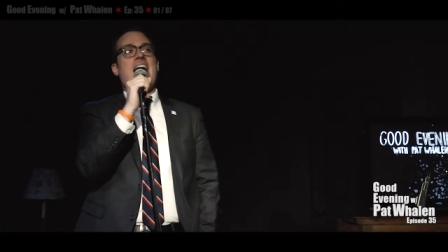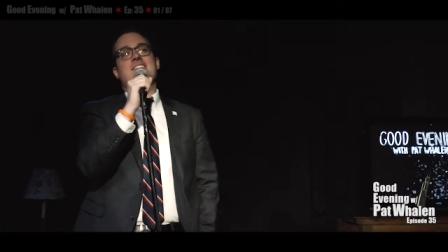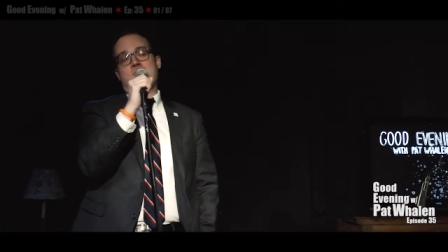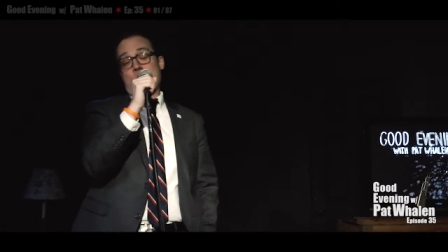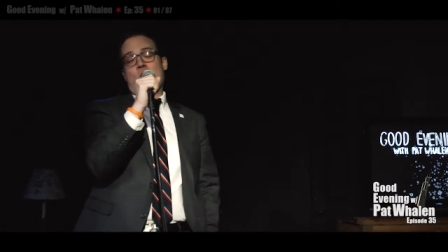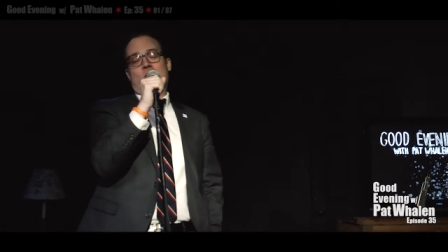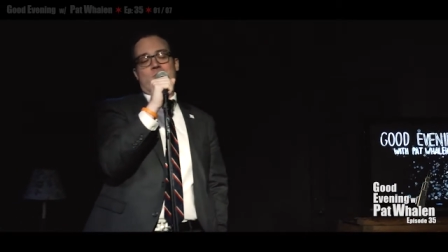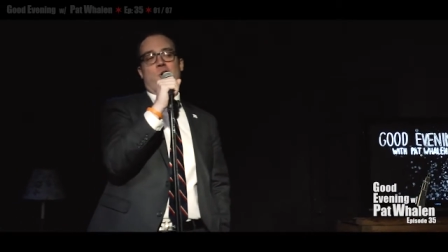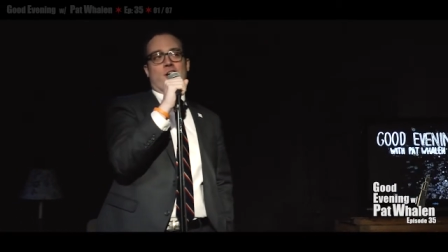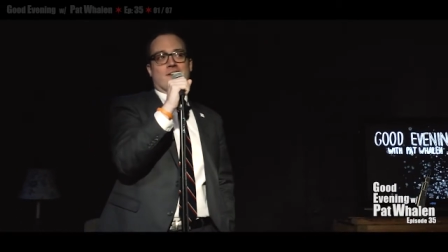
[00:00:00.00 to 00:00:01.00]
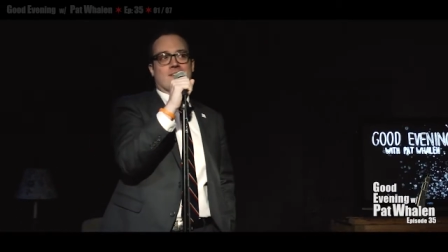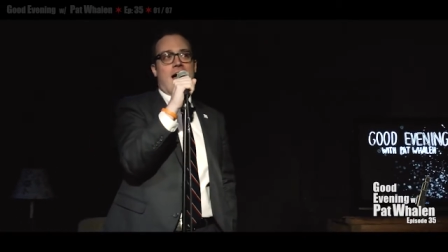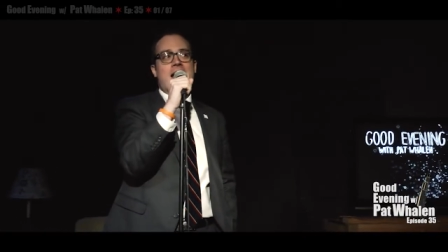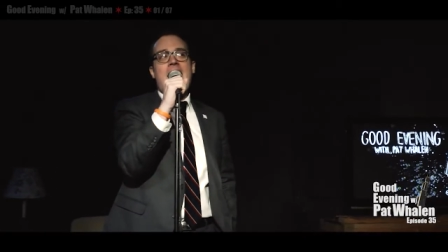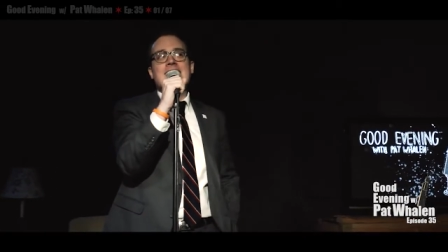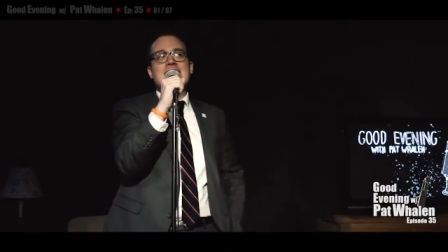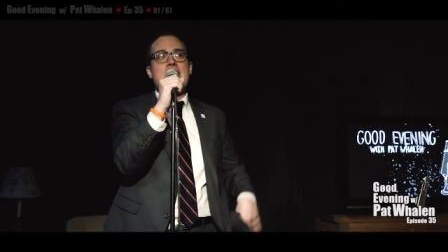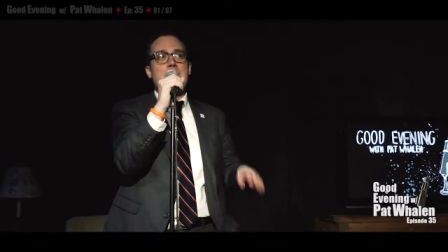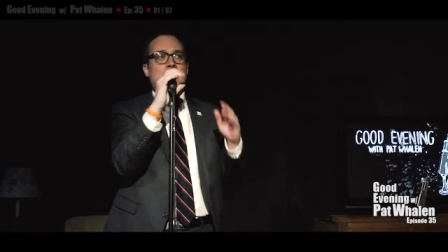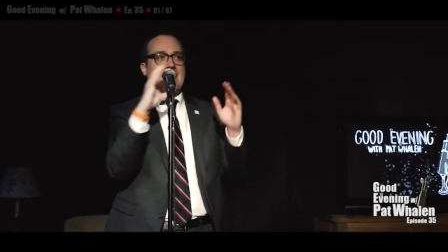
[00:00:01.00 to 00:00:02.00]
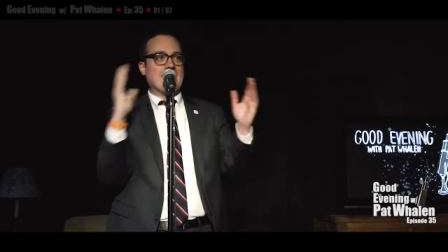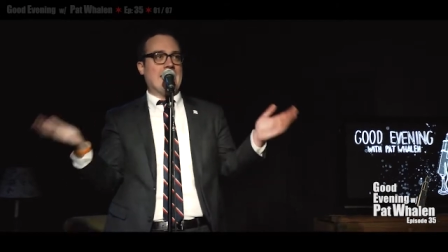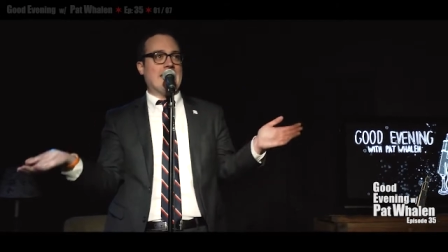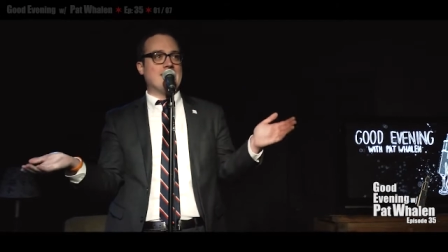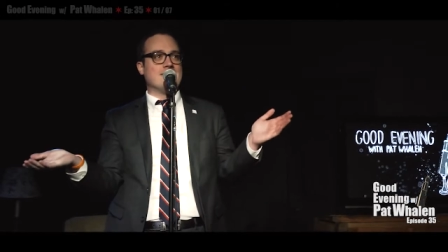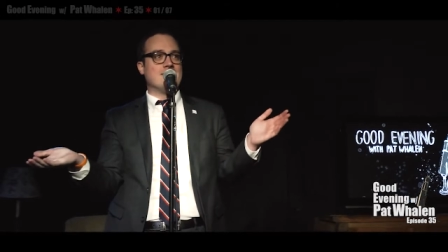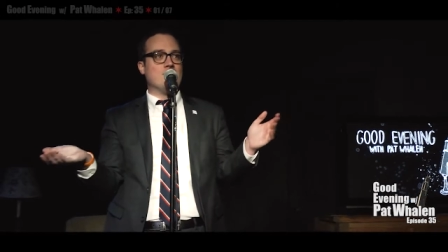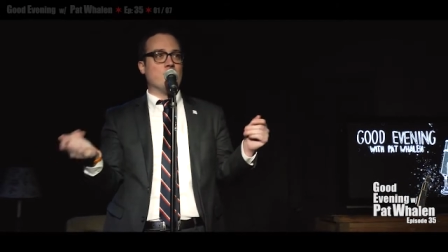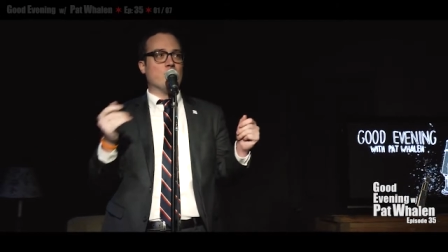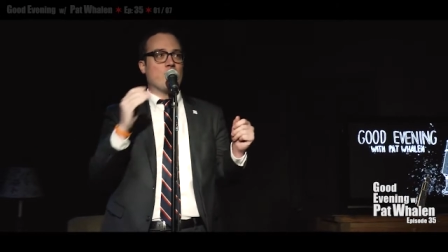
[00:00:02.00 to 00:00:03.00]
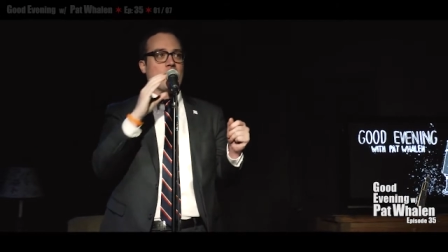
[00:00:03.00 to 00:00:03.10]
Sure, good. I typically do